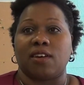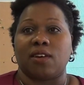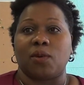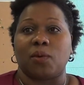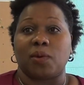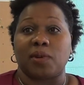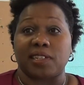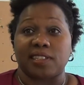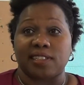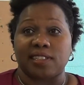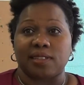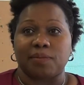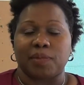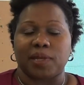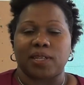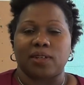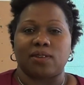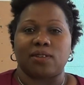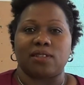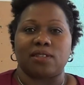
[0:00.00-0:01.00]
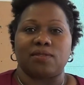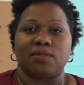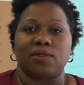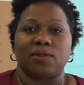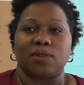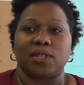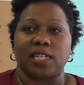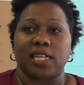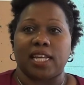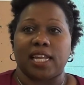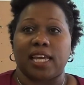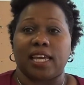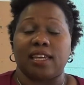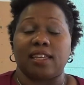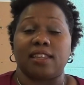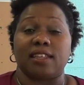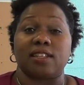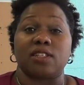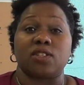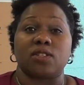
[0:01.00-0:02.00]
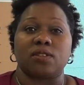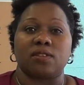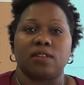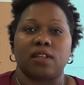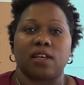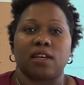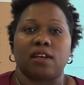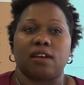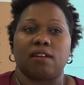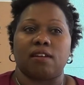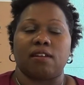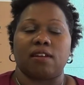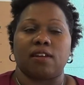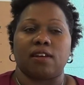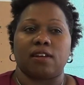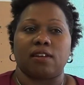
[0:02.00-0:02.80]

worse, because if you delay the